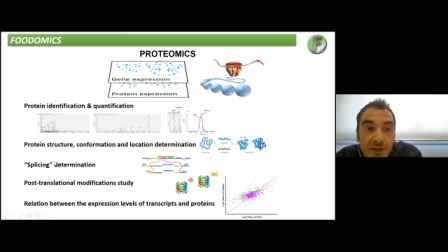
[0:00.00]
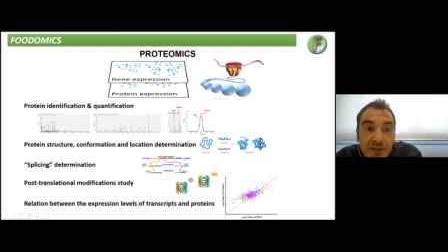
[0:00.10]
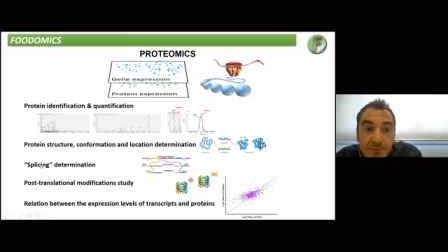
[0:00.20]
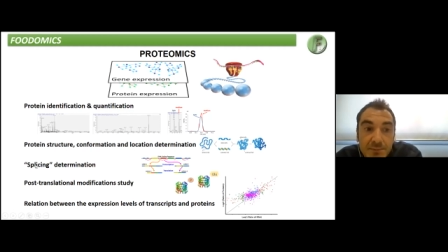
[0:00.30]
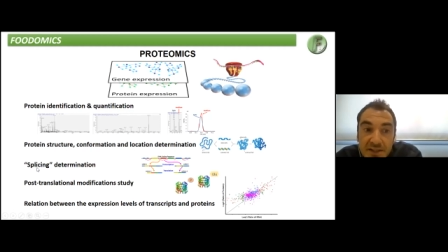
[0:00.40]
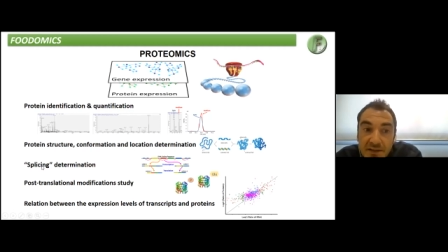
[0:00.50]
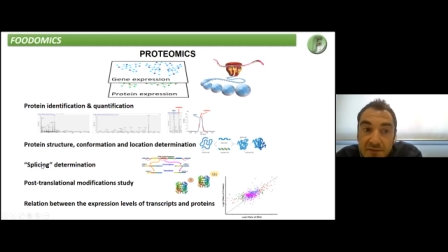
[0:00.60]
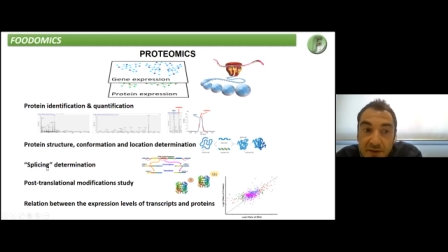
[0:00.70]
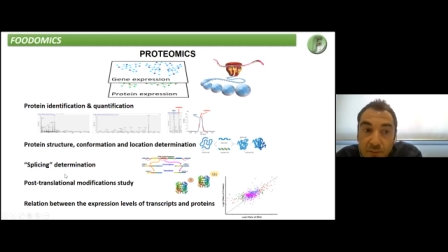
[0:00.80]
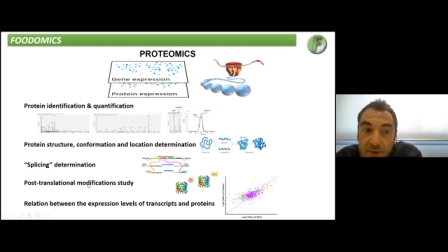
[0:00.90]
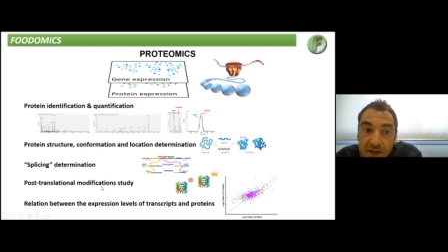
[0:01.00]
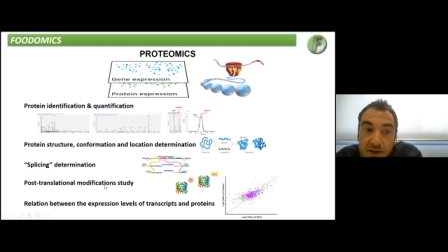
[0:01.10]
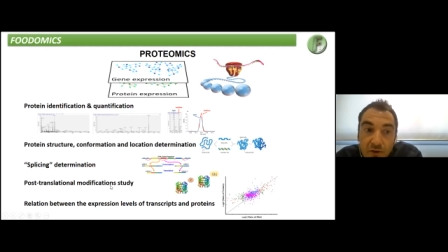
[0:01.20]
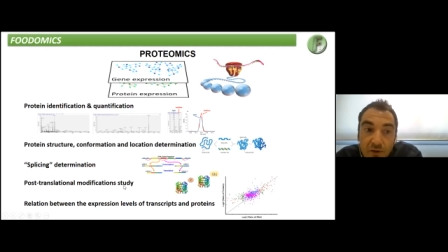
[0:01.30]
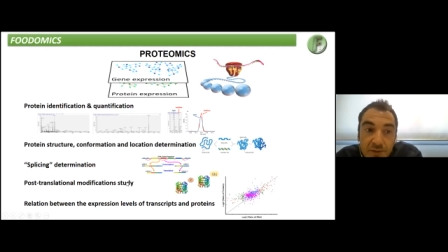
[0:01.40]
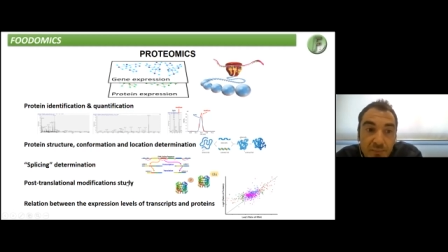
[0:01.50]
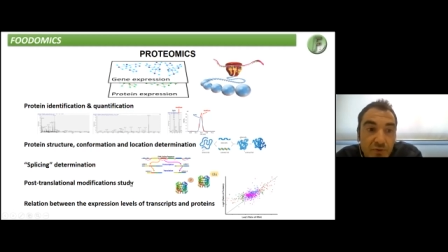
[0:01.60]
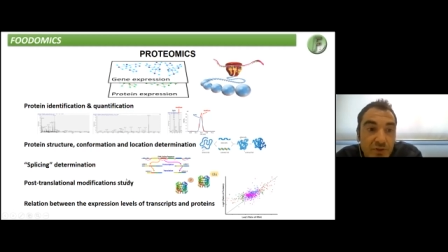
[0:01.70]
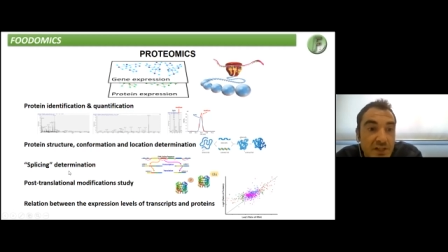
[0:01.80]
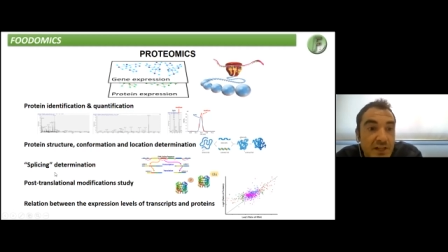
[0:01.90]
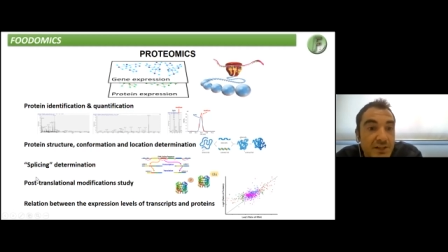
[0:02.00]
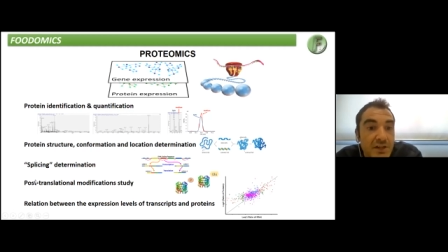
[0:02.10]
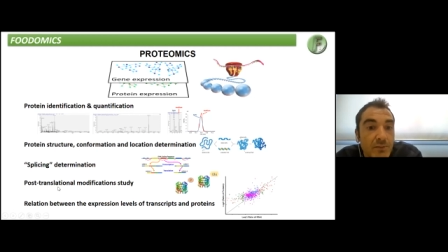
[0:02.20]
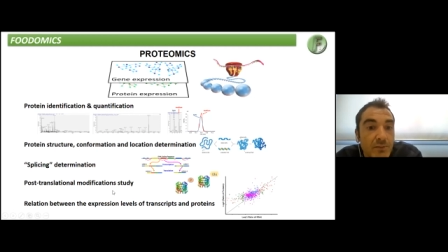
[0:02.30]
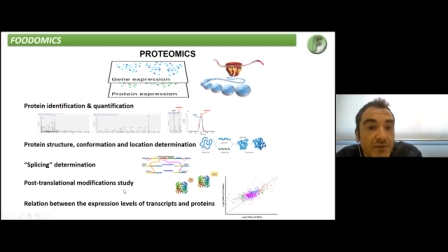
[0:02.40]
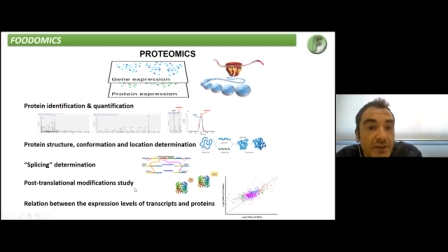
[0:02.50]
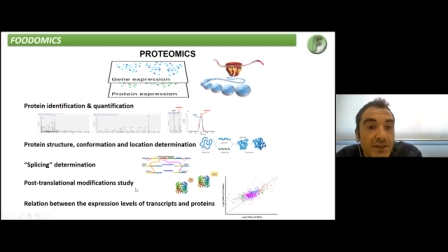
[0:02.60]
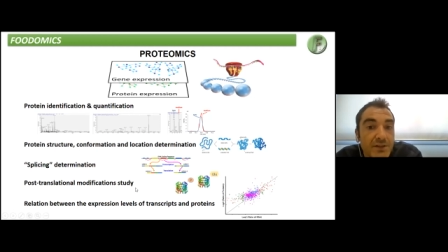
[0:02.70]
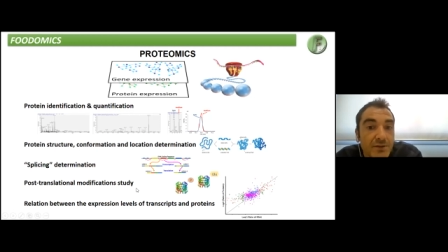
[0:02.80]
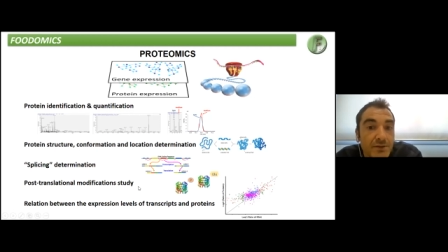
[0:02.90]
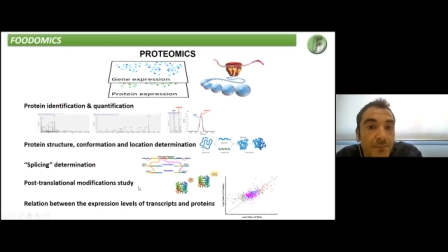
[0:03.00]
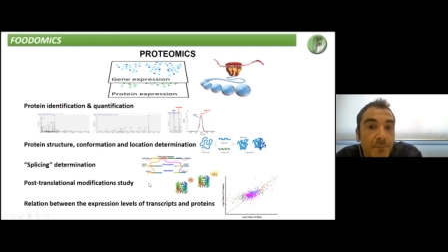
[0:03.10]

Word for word: the splicing phenomena, or the post-translational modification.